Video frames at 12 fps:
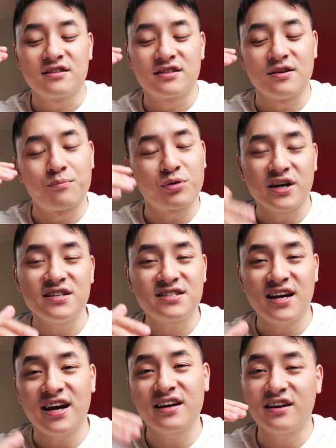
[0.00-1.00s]
the price
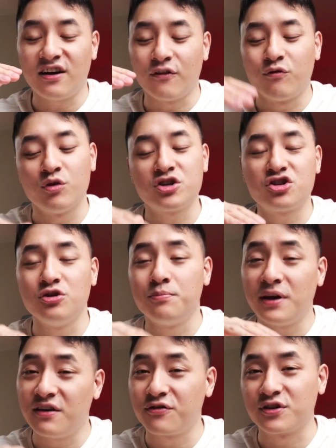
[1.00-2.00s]
tag of which you
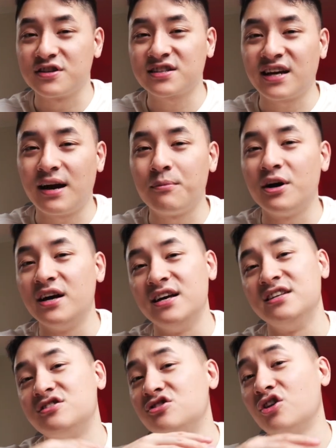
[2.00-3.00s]
pay for this camera
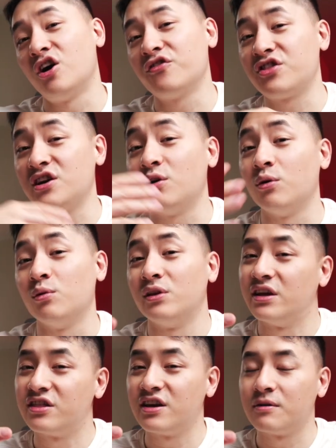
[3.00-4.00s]
is not the
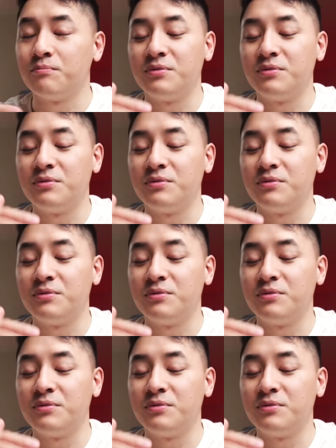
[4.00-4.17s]
only thing.